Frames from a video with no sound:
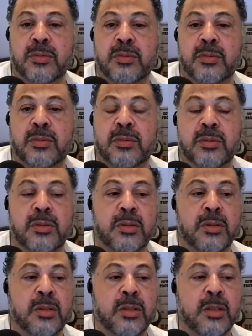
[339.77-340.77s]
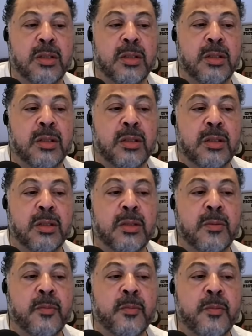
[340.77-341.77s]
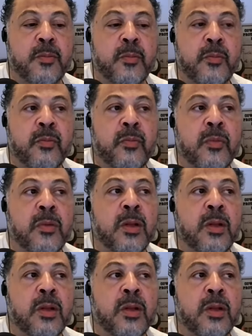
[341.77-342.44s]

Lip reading: (silence)